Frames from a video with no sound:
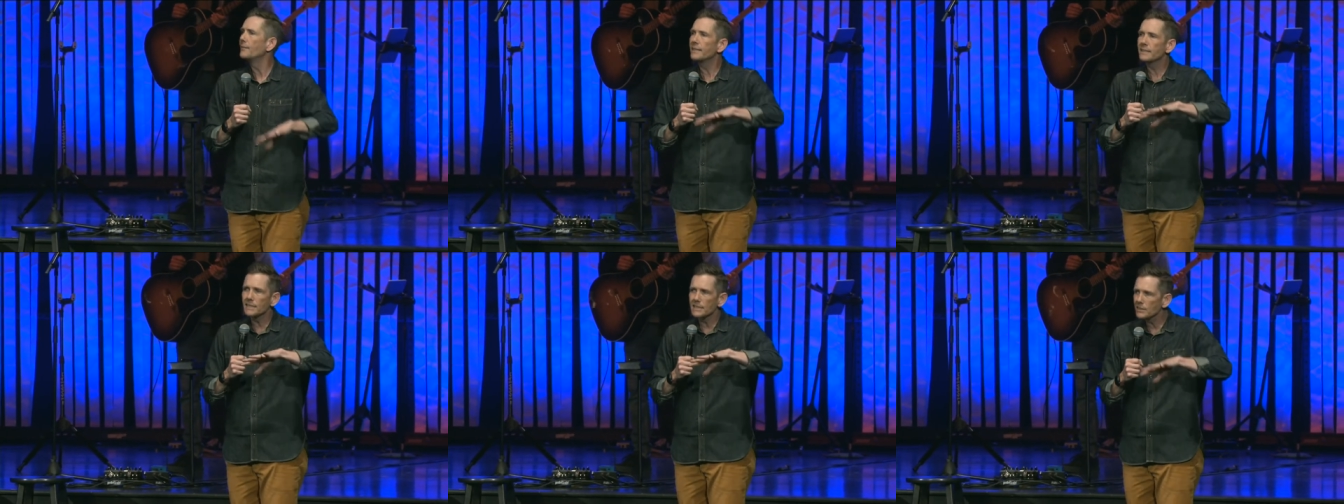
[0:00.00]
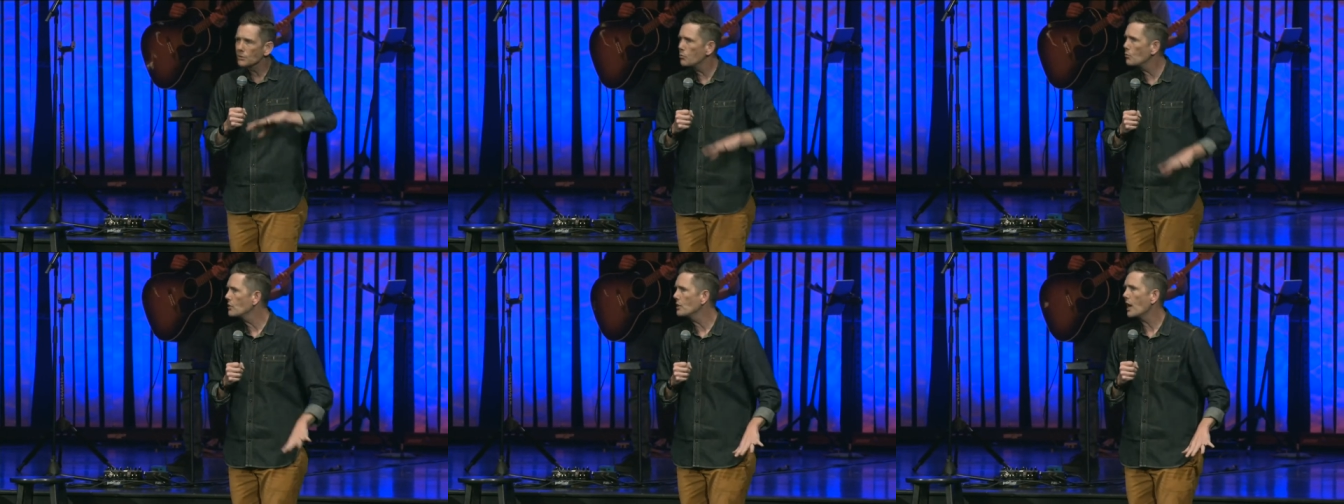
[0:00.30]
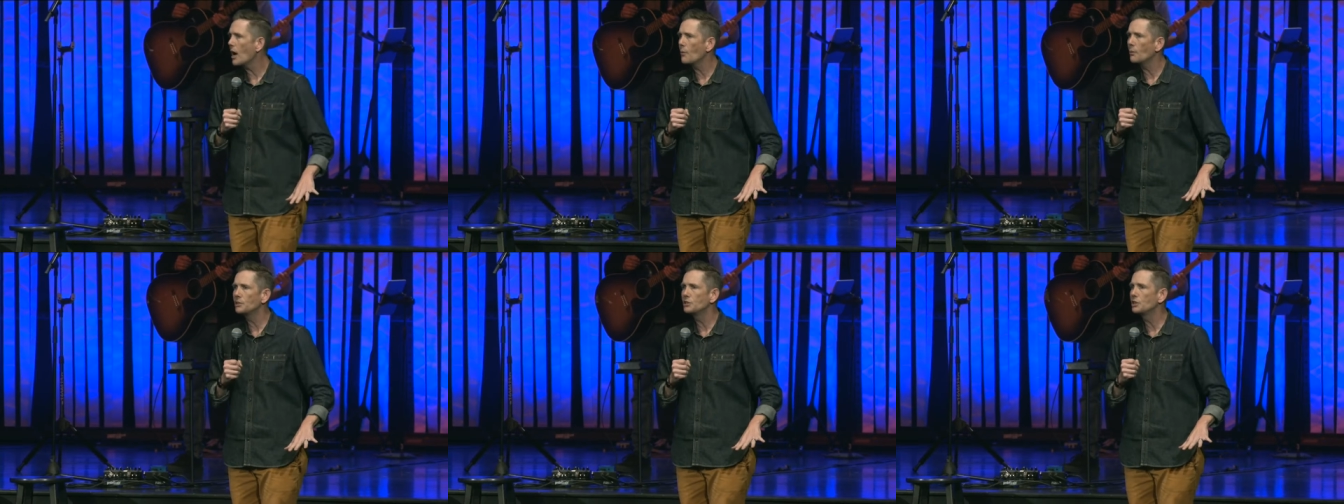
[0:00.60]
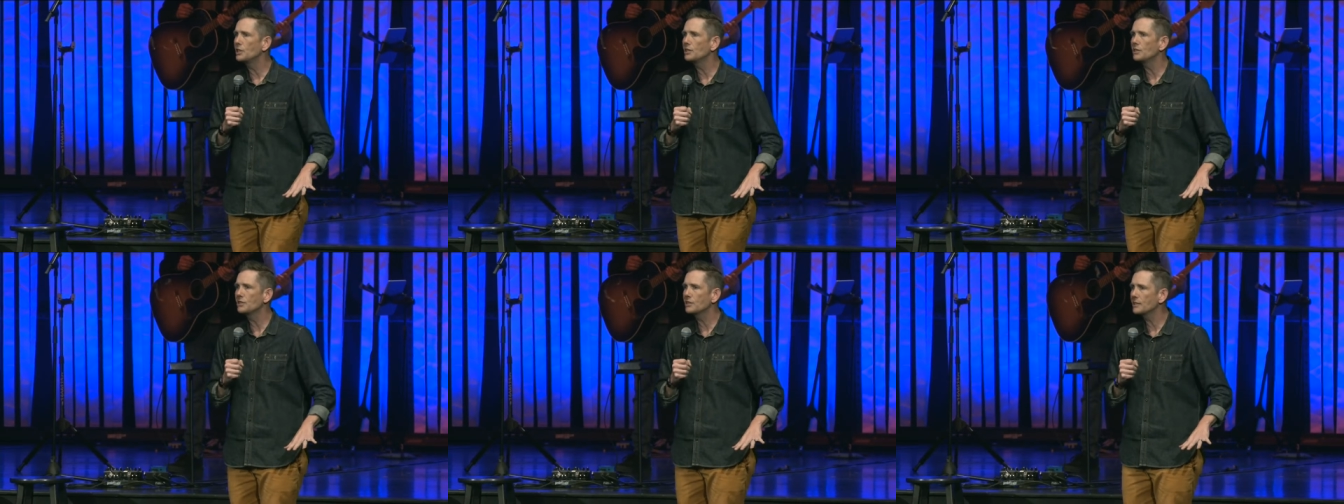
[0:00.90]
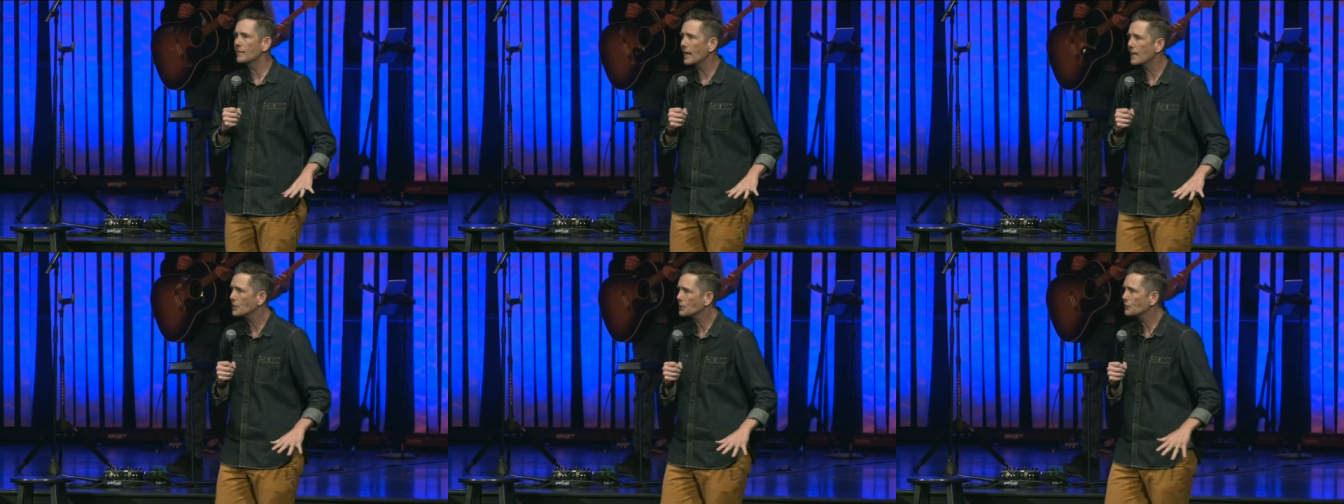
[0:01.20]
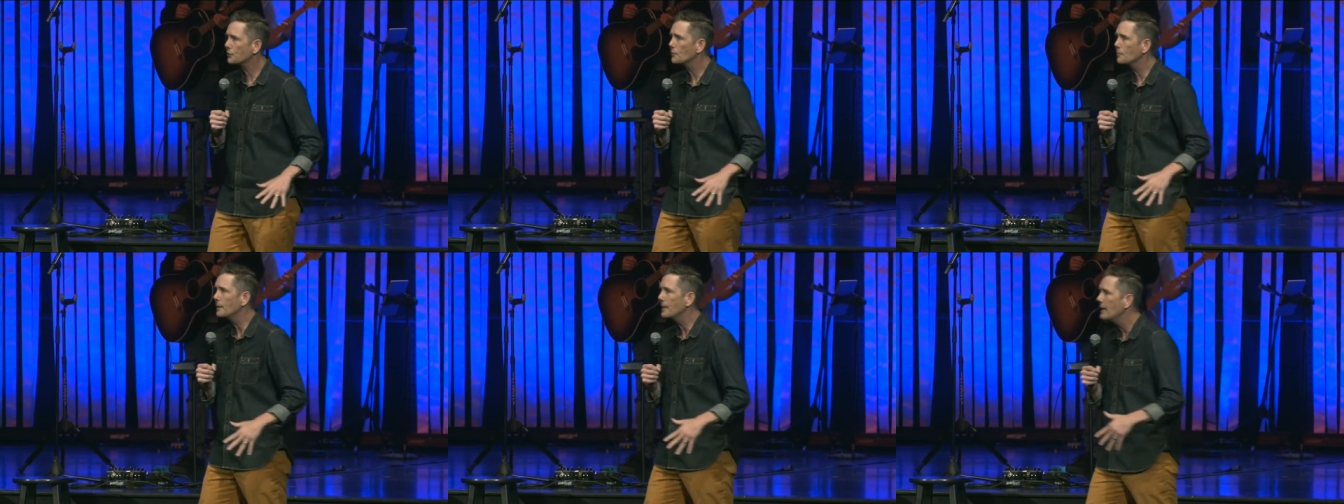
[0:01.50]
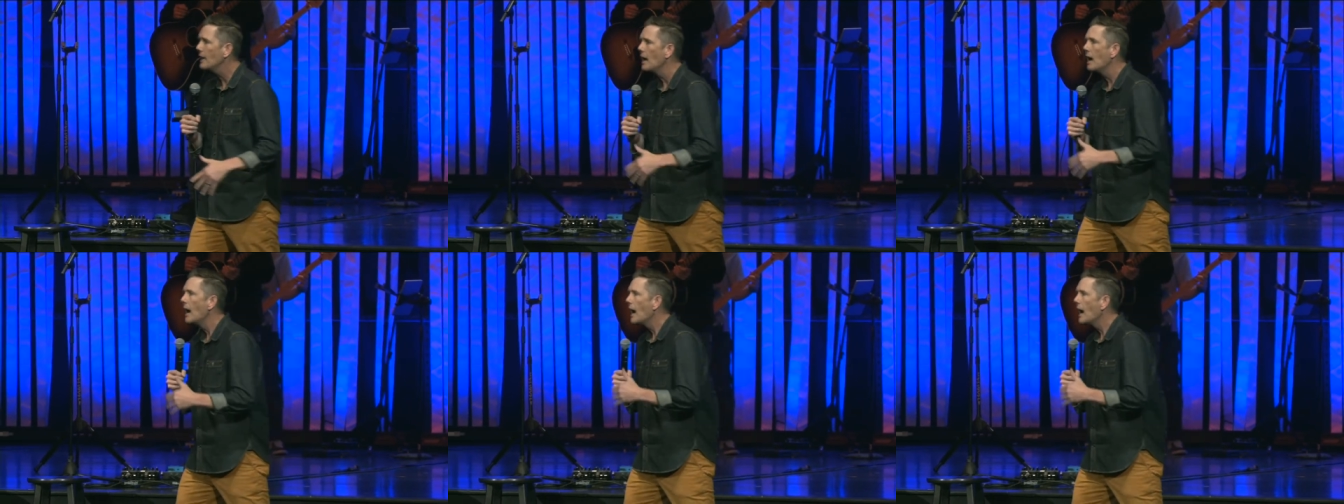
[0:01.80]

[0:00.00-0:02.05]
This is not what Jesus has for me.